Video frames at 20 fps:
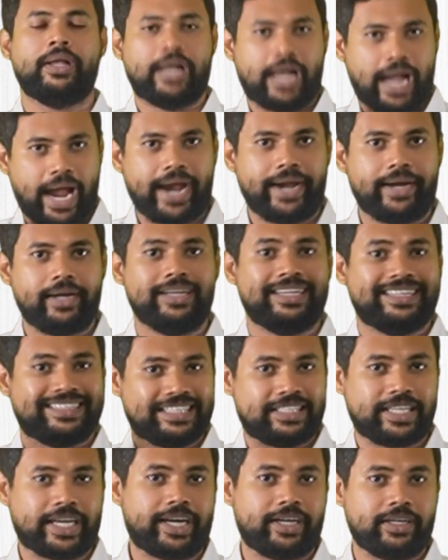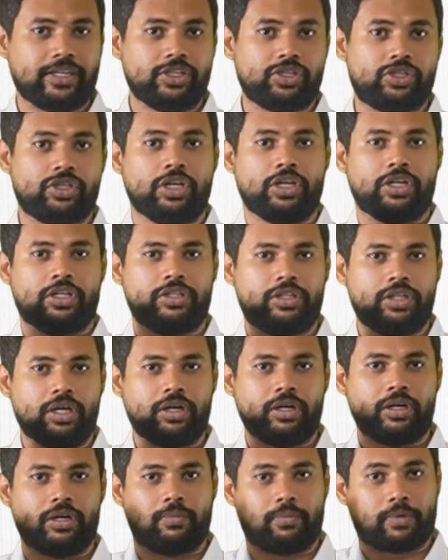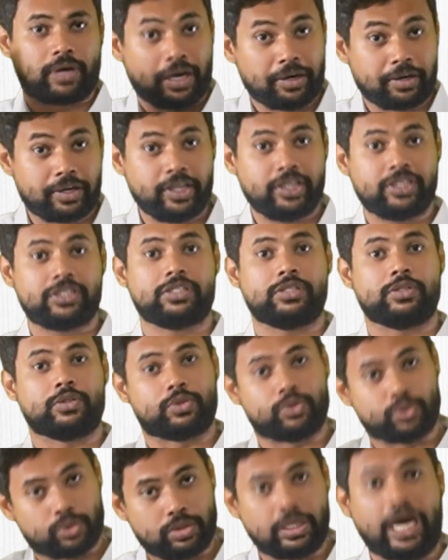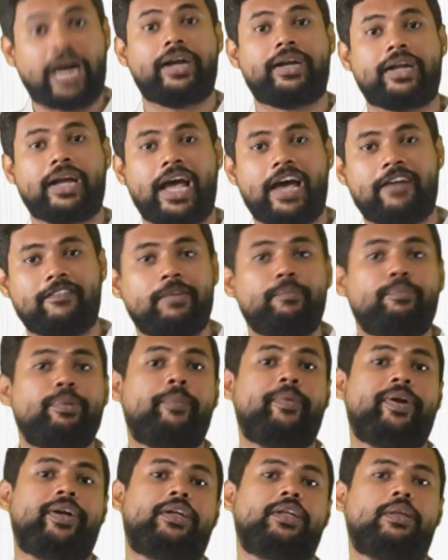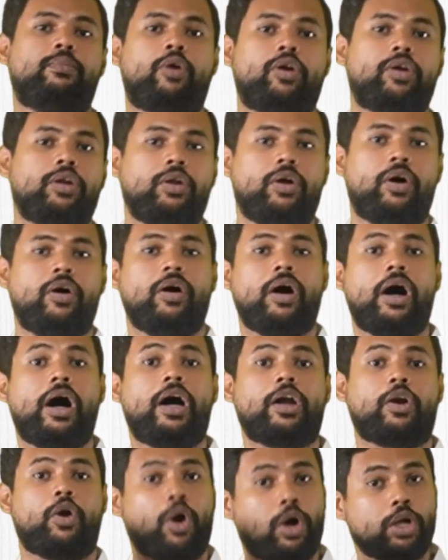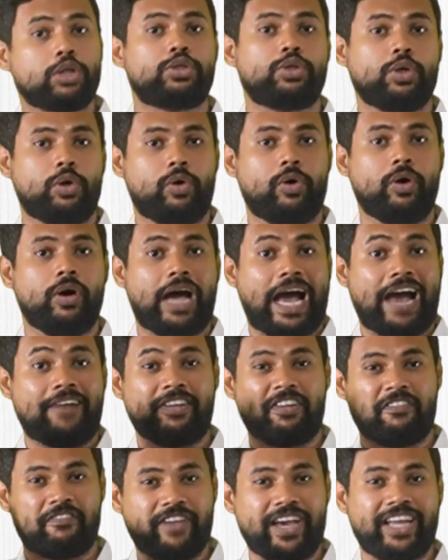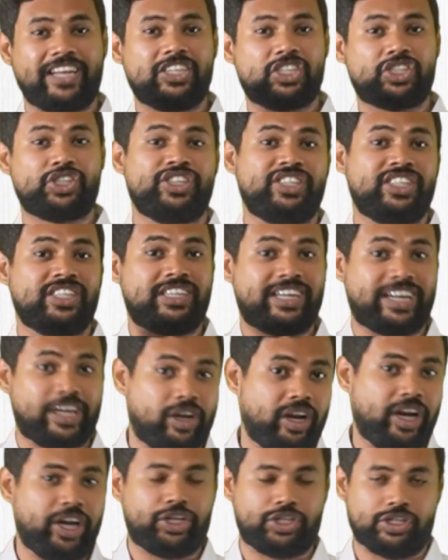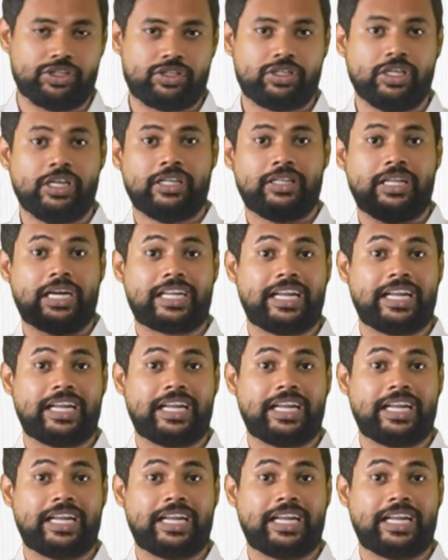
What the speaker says: And the second is the countries that have implemented the model law are also having very stringent regulations that